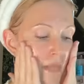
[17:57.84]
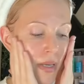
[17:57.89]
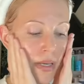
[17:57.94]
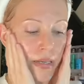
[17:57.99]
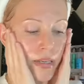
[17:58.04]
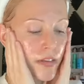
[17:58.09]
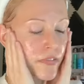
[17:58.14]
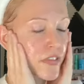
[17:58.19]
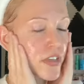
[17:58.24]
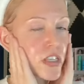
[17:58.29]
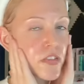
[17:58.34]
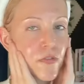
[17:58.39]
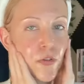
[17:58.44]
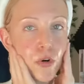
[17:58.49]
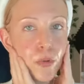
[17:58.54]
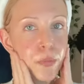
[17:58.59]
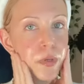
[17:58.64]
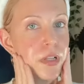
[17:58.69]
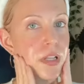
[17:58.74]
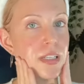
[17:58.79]
And if this
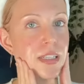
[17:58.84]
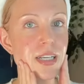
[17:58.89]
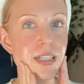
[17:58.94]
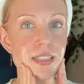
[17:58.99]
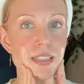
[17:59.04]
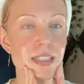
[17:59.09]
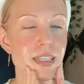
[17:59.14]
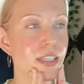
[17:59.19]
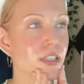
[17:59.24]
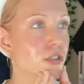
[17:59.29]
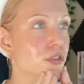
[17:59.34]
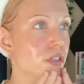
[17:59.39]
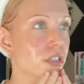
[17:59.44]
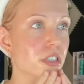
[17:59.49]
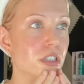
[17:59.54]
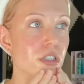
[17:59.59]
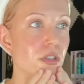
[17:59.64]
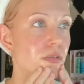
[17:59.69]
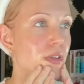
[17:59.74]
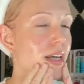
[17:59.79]
formula doesn't interest
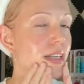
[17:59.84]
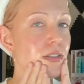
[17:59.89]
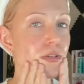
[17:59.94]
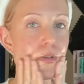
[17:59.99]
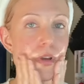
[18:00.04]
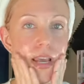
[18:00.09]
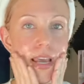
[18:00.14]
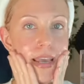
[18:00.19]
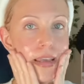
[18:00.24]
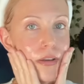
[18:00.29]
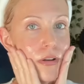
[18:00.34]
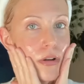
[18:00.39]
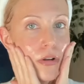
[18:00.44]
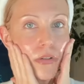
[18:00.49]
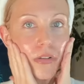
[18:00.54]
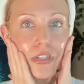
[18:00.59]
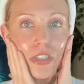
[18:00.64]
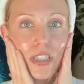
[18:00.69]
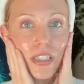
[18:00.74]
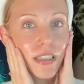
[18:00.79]
you, that's okay. You know,
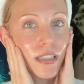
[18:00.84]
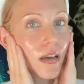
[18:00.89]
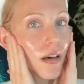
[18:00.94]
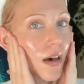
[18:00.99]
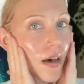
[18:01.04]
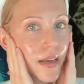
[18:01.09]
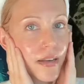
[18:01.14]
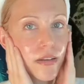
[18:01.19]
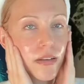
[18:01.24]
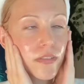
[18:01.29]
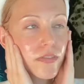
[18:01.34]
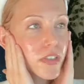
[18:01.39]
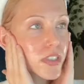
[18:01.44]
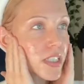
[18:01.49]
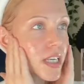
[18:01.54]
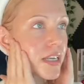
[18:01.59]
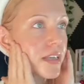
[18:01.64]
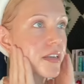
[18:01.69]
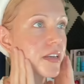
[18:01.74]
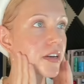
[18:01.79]
there's a ton of
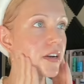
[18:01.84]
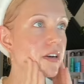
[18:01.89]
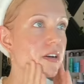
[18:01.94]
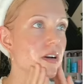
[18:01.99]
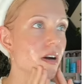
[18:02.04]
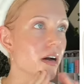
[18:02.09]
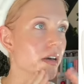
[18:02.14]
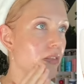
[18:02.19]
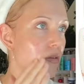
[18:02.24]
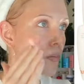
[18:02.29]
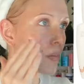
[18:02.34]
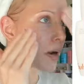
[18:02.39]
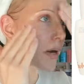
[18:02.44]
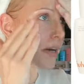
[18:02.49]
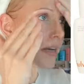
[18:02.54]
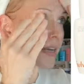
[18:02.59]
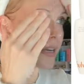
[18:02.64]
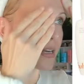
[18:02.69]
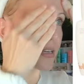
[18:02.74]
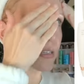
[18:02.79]
skincare on the
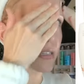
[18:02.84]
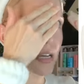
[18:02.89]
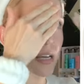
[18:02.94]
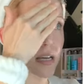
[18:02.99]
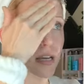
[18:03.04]
market.